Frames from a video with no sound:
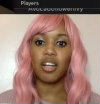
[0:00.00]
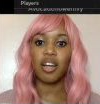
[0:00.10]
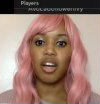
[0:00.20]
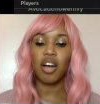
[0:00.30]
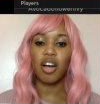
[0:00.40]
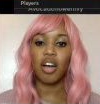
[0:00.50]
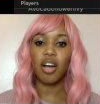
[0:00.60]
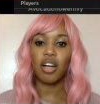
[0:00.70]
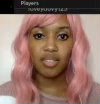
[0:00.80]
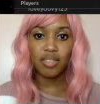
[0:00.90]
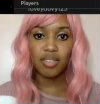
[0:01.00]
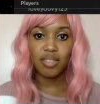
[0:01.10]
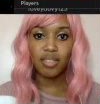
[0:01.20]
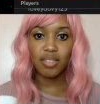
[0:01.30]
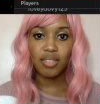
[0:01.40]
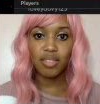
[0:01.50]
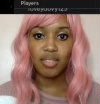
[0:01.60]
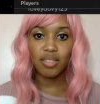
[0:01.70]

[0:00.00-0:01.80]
(silence)